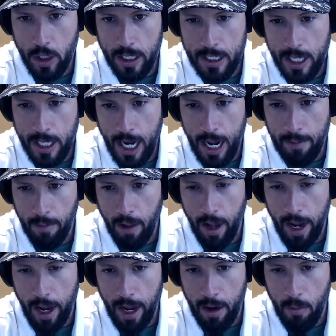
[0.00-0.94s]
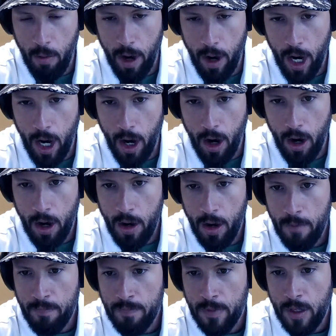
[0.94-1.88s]
timeline where
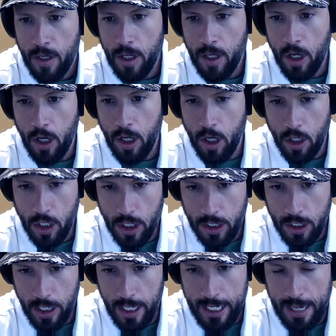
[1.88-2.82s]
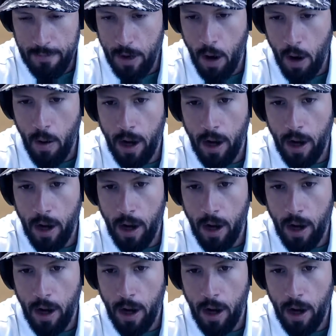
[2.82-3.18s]
you're just going to keep going.